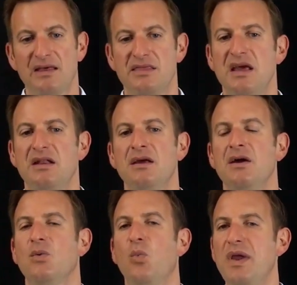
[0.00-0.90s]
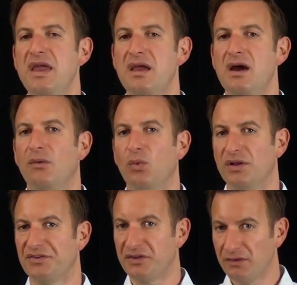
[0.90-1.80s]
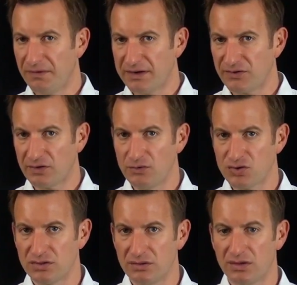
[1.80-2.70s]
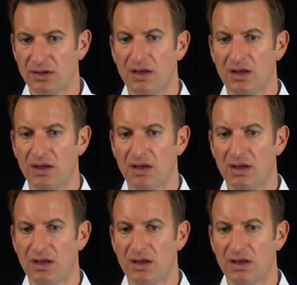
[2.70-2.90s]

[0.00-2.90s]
then we will still find a solution,